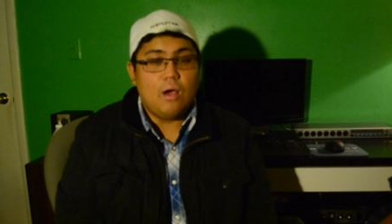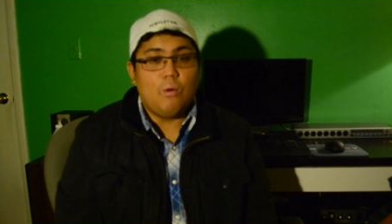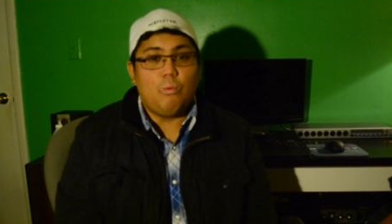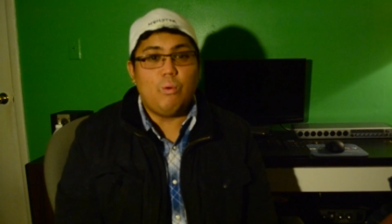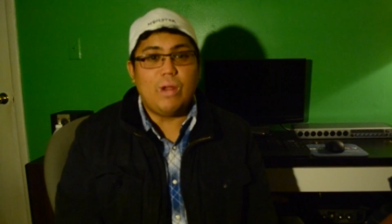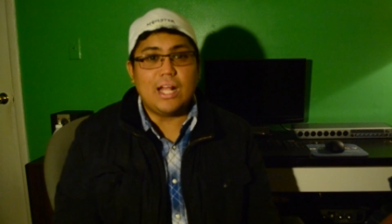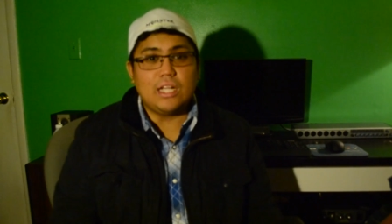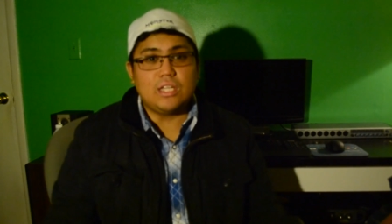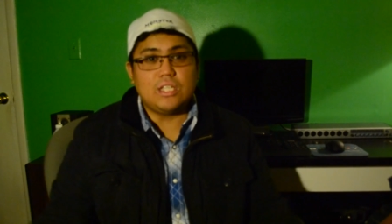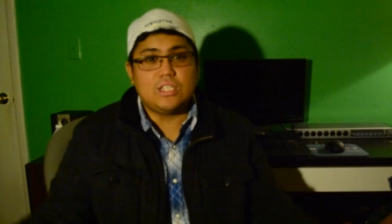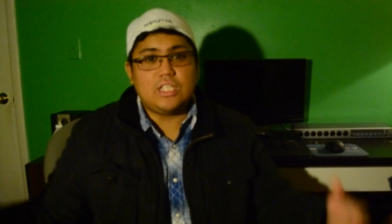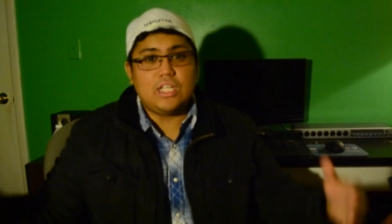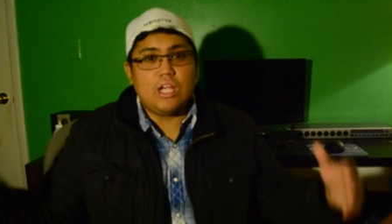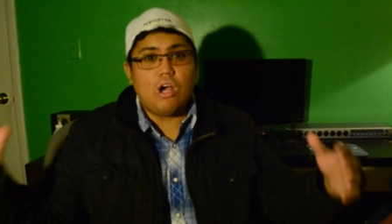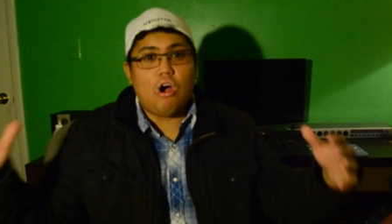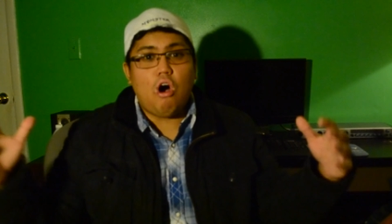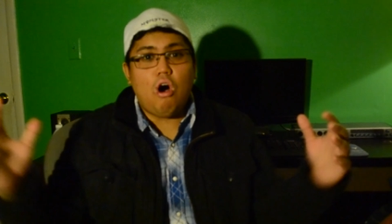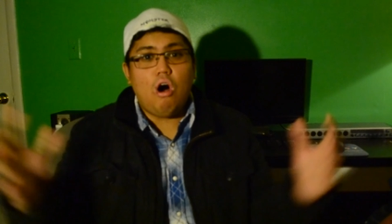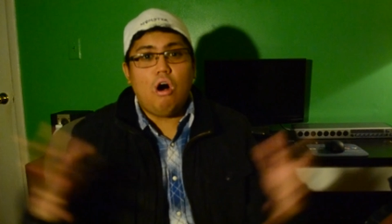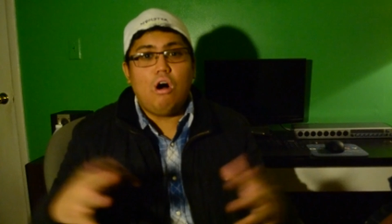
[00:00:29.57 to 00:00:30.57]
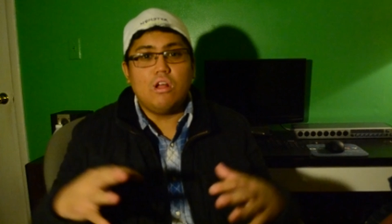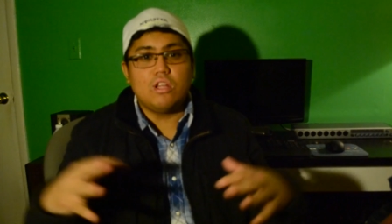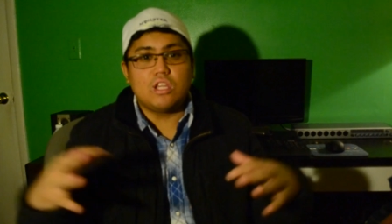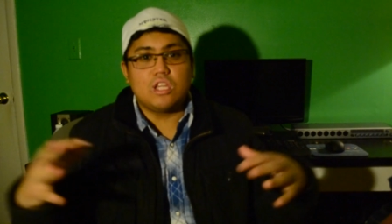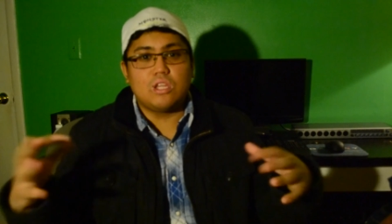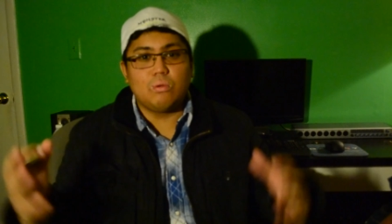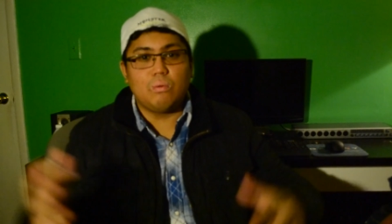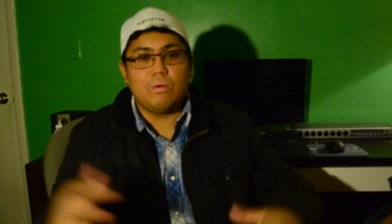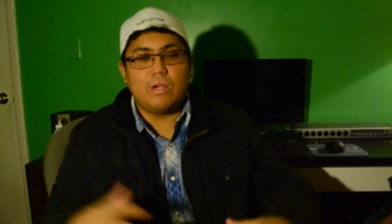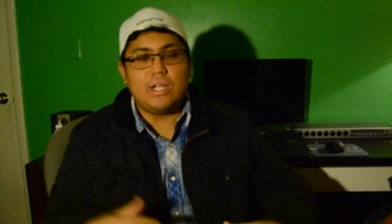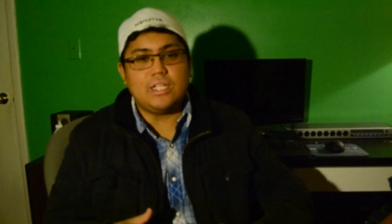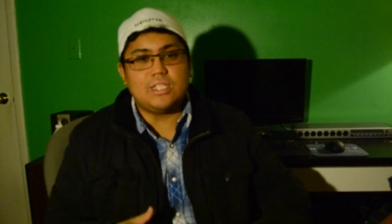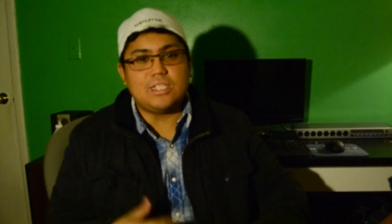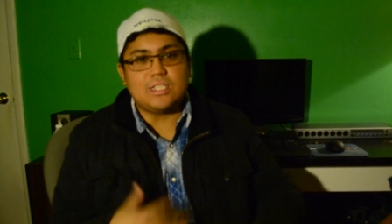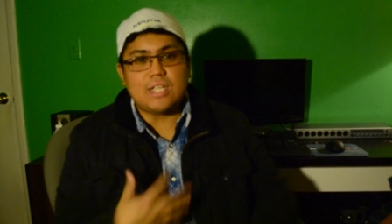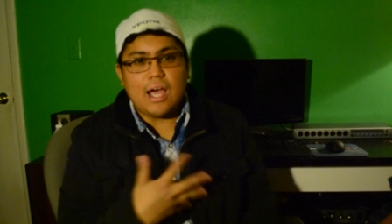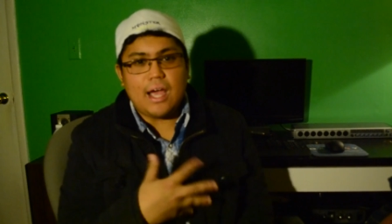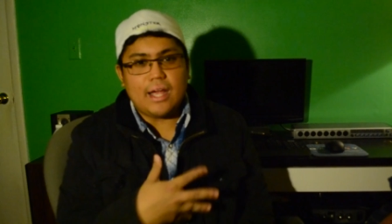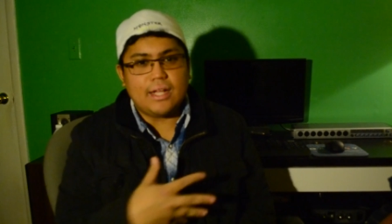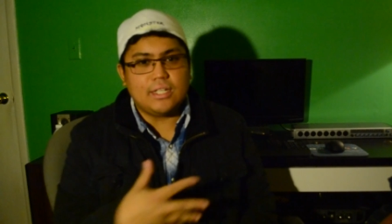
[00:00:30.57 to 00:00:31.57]
We get to see all three
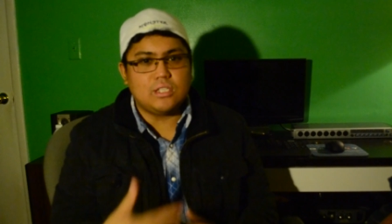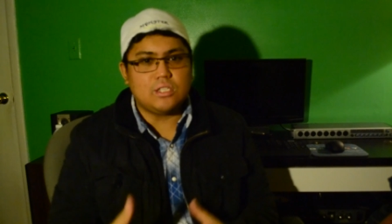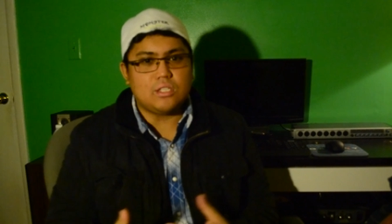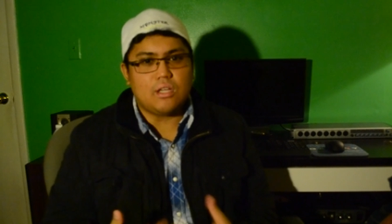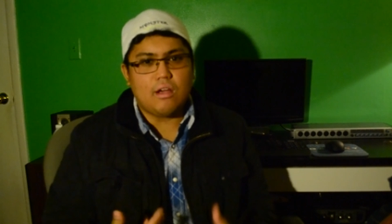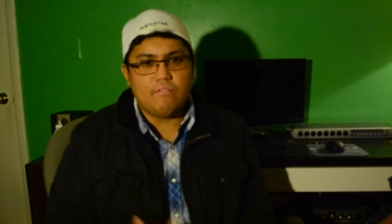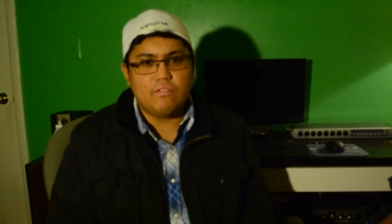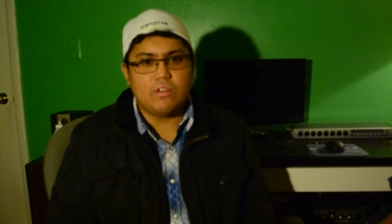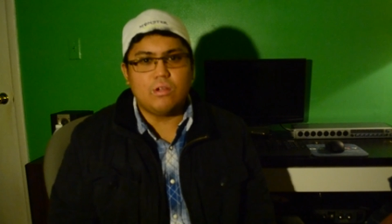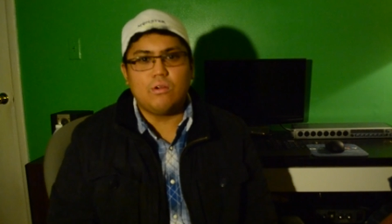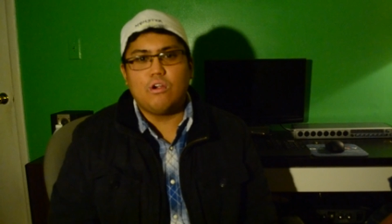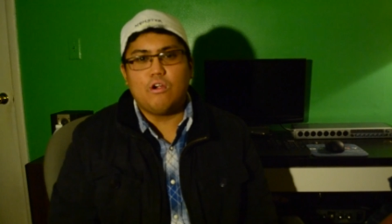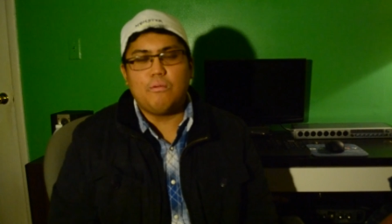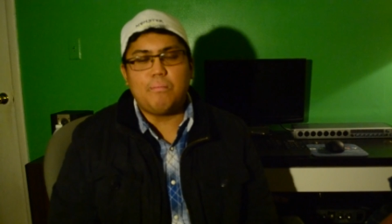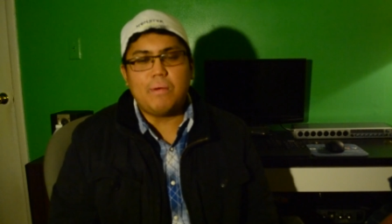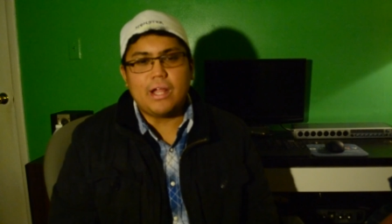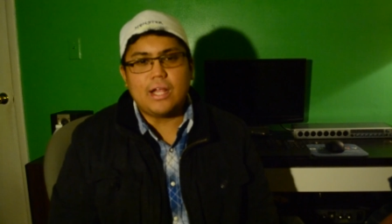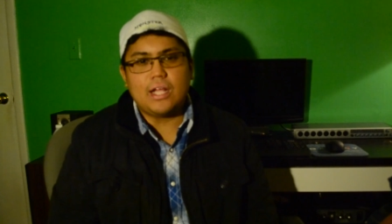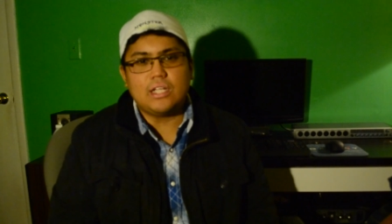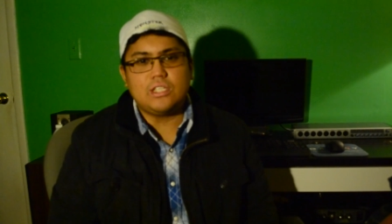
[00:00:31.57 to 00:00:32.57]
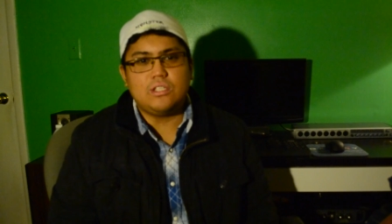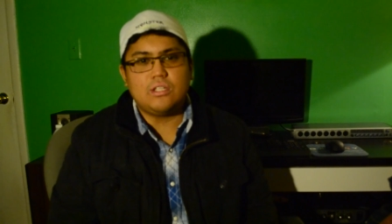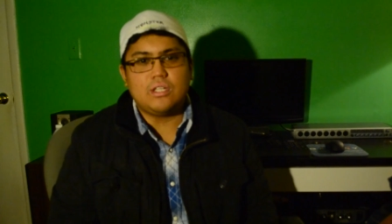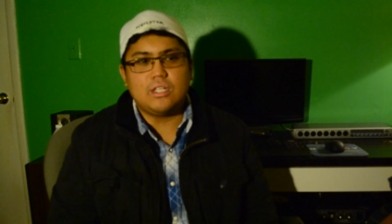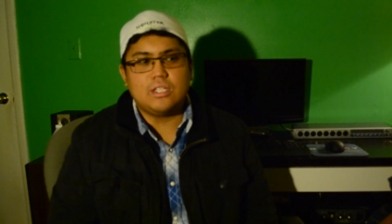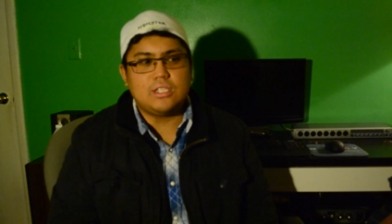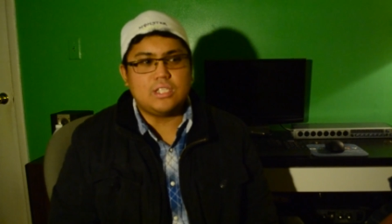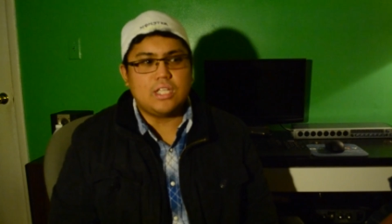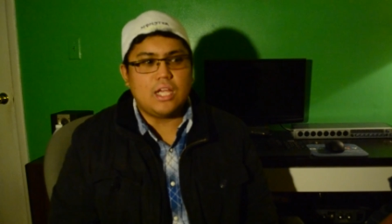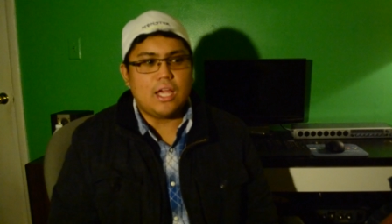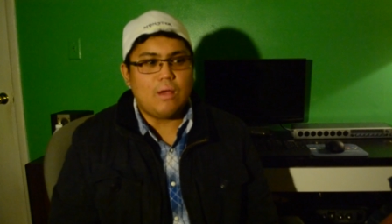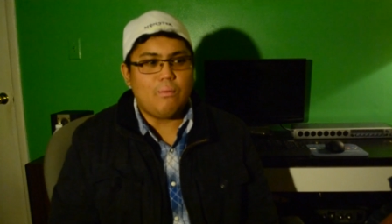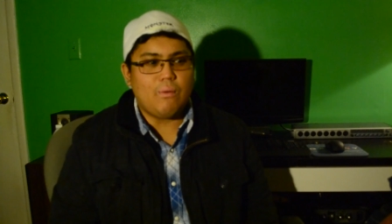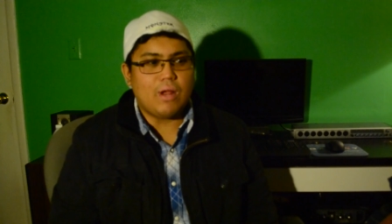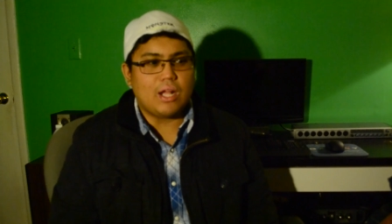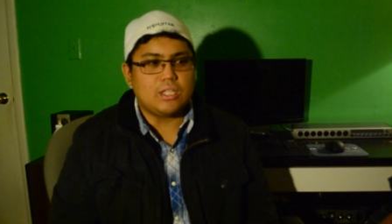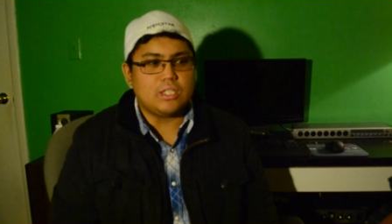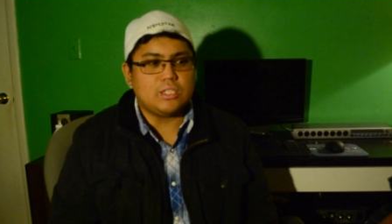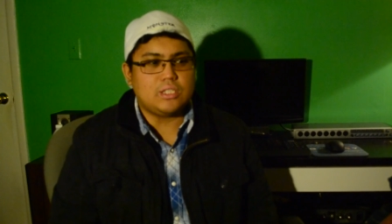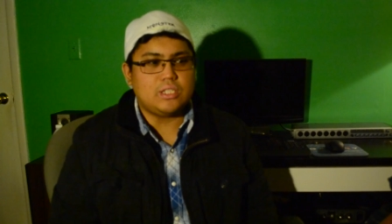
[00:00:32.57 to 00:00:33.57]
sides of the group, I guess you could say. We
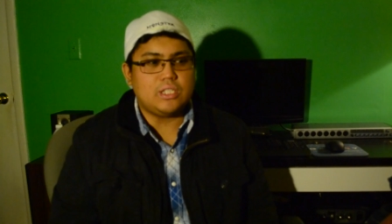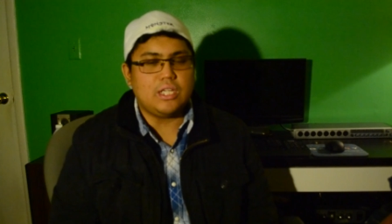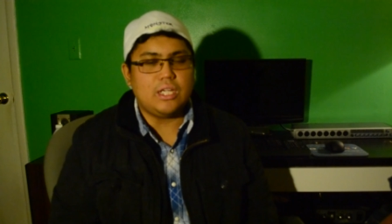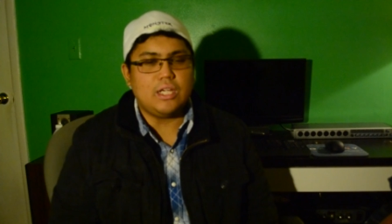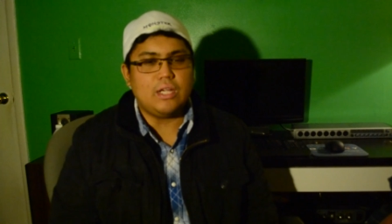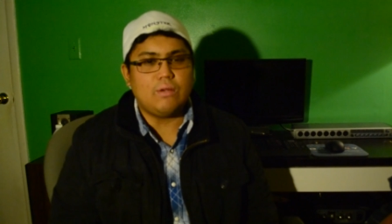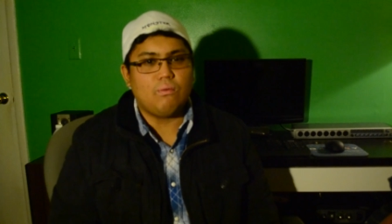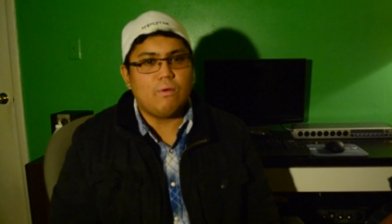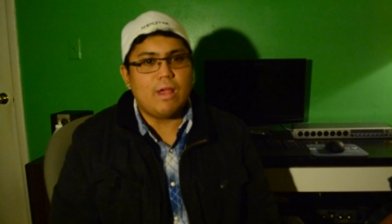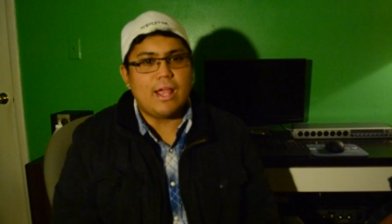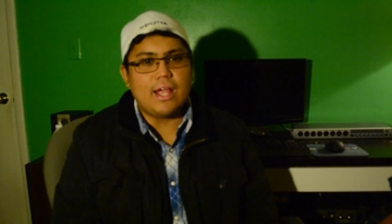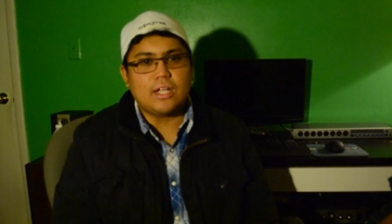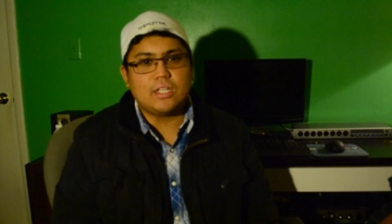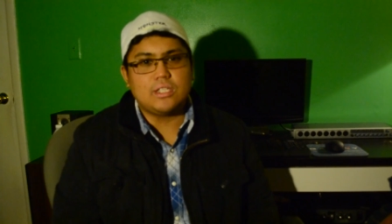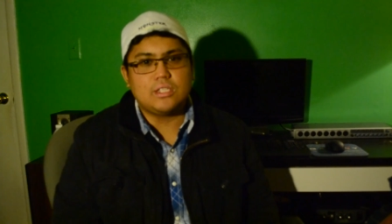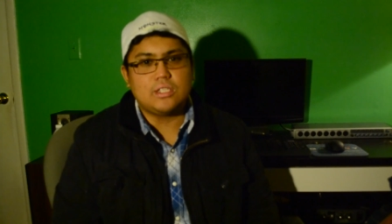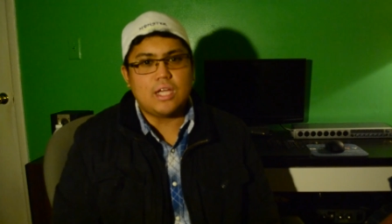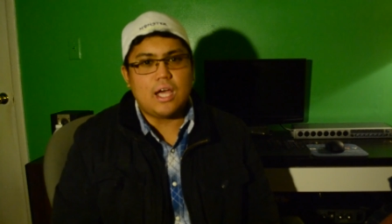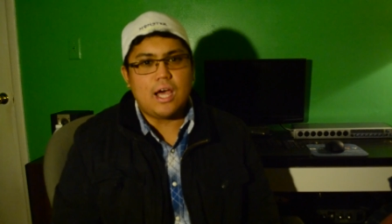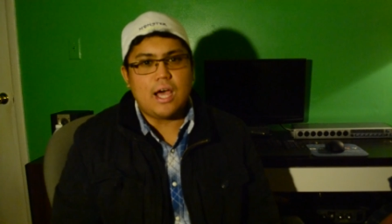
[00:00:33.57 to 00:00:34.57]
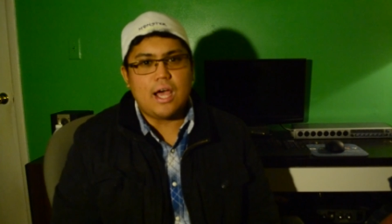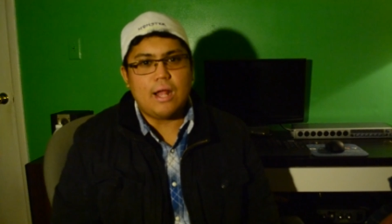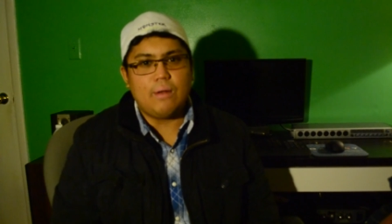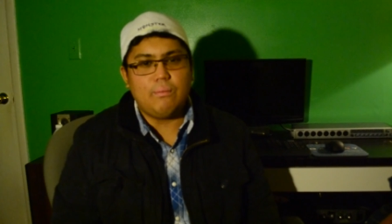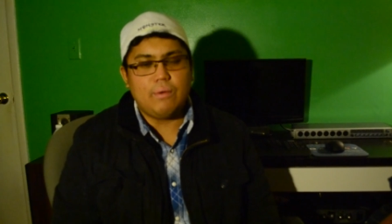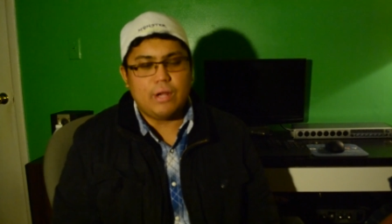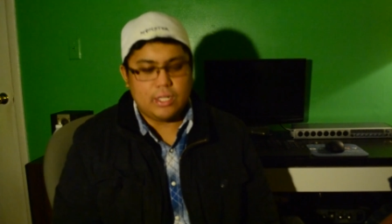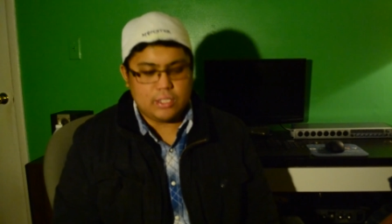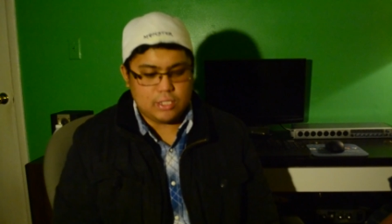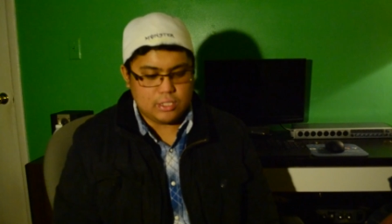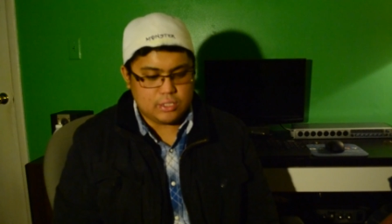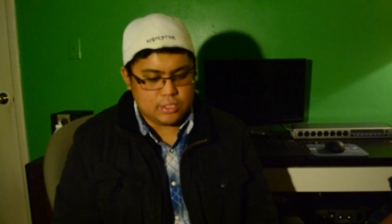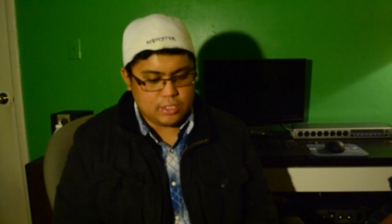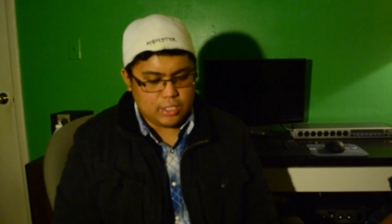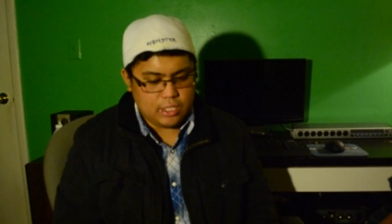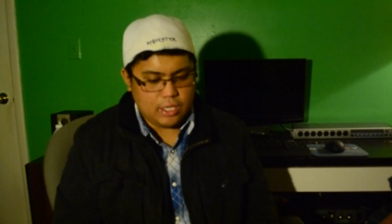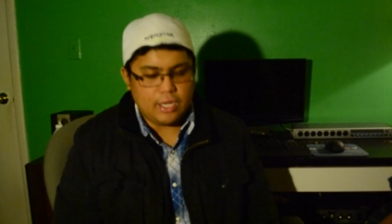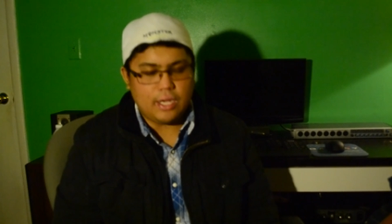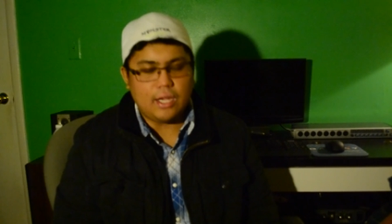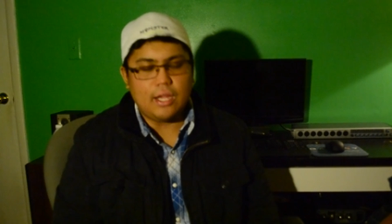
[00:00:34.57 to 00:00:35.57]
got to see Rick's side, we got to
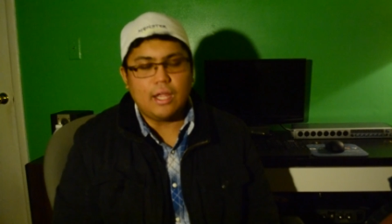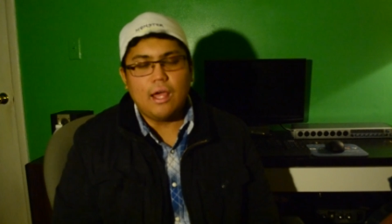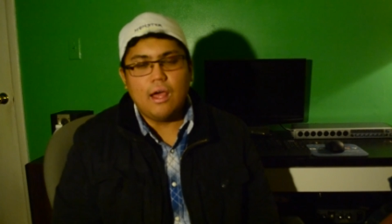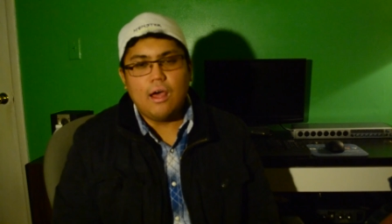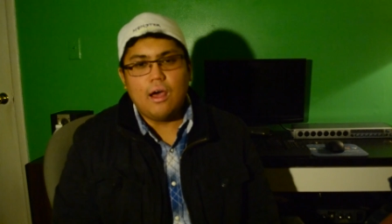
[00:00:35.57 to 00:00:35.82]
see